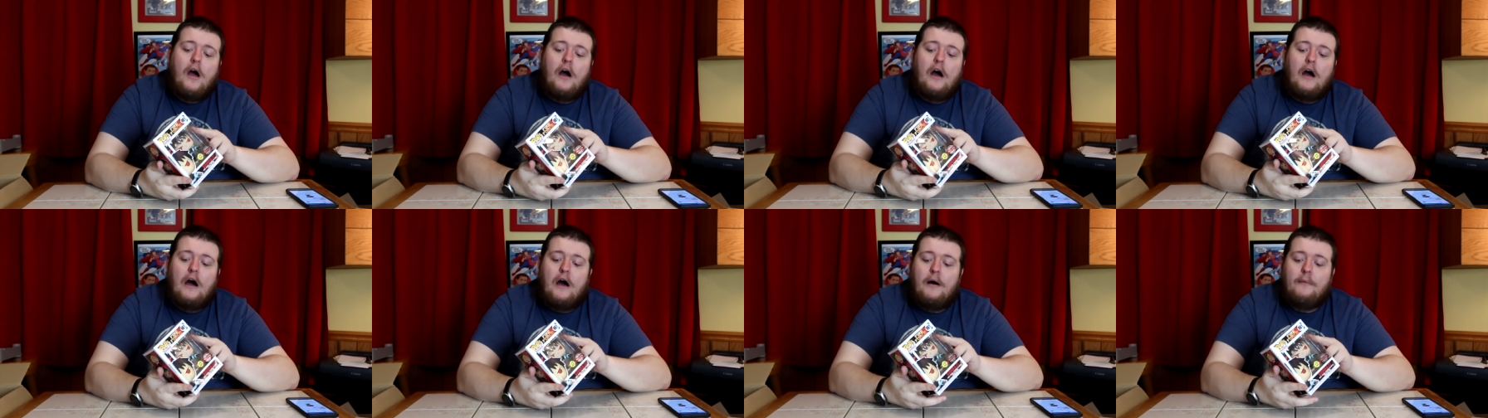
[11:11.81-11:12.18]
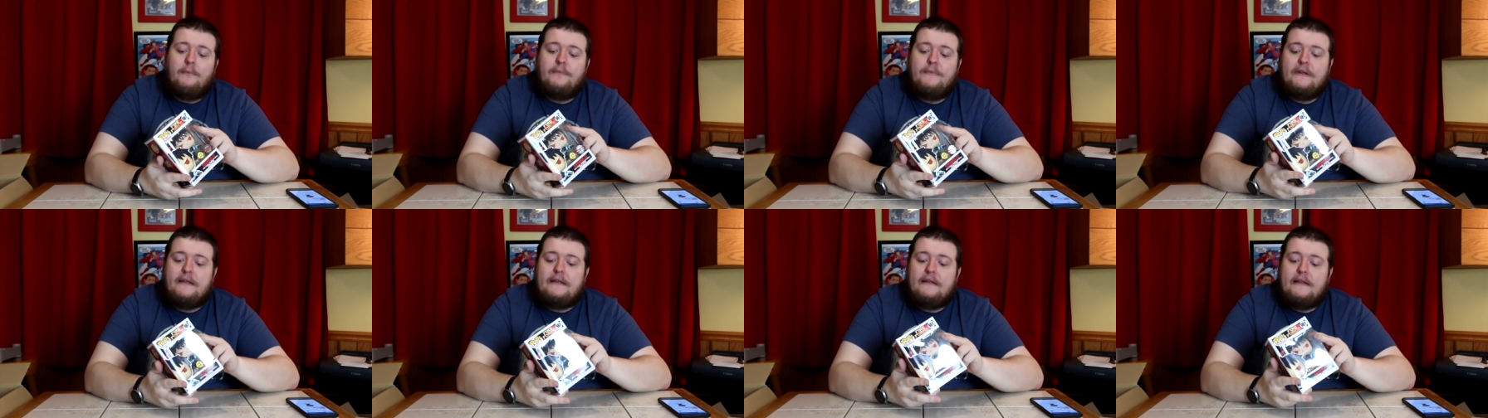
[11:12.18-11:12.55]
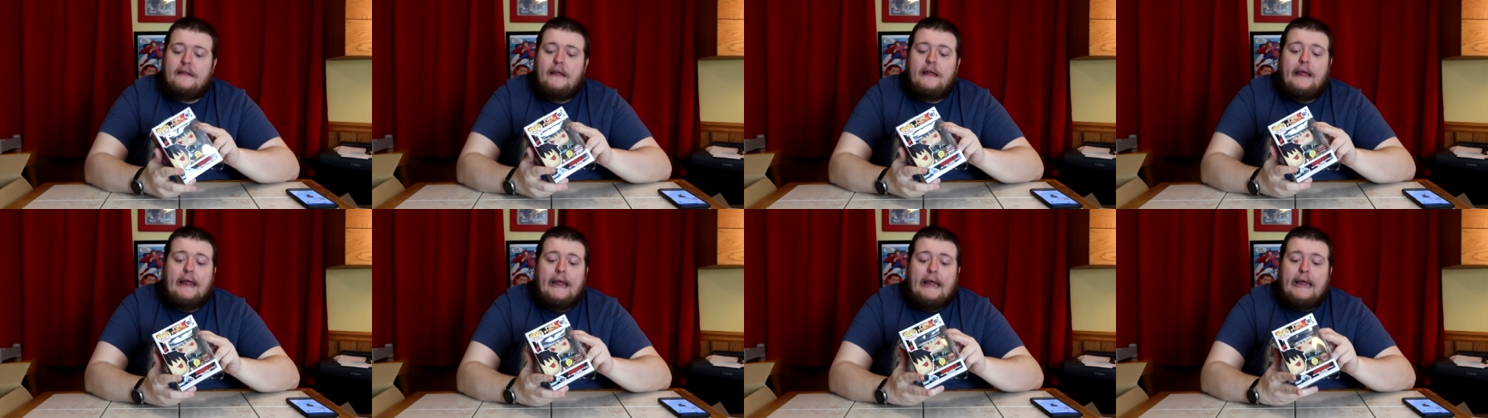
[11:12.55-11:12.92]
Um,
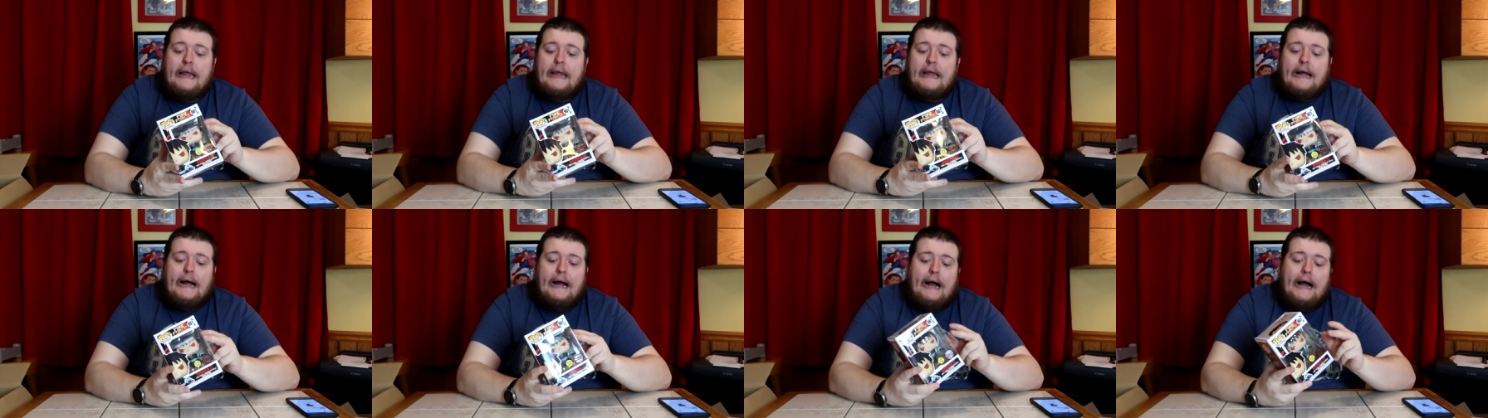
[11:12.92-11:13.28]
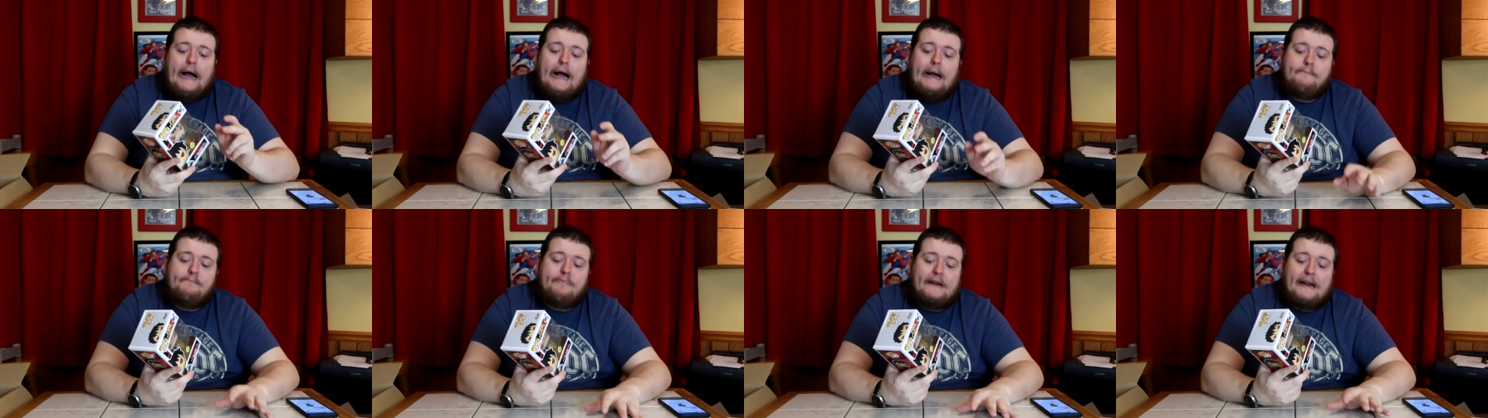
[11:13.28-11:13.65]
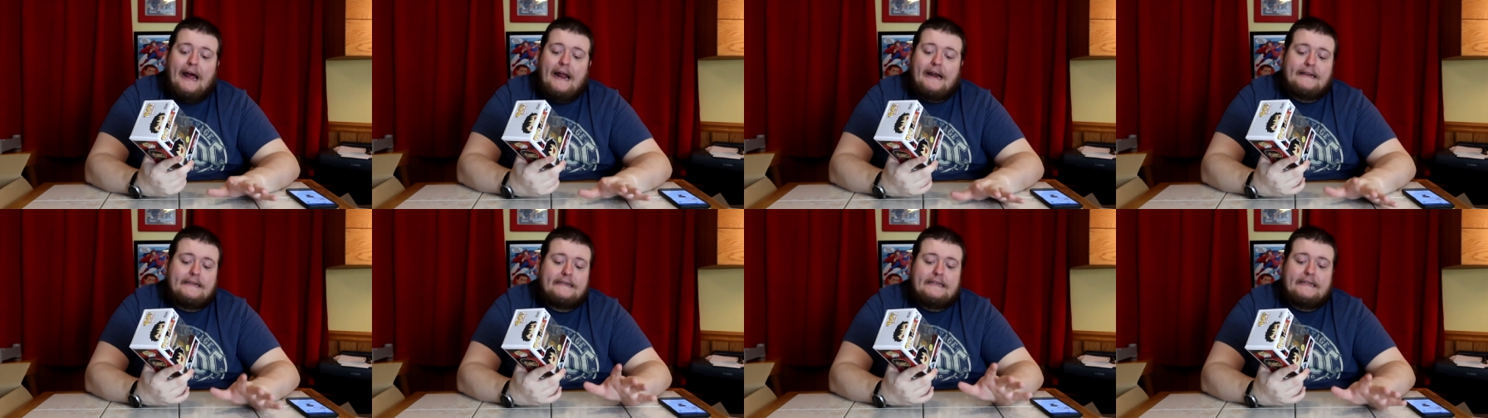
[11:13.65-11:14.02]
but
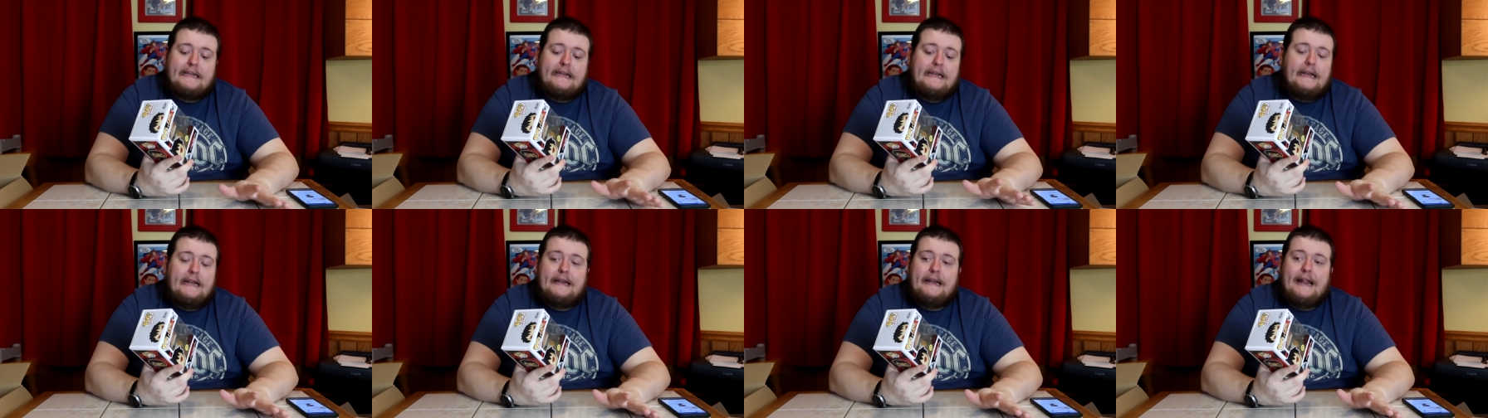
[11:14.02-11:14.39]
honestly,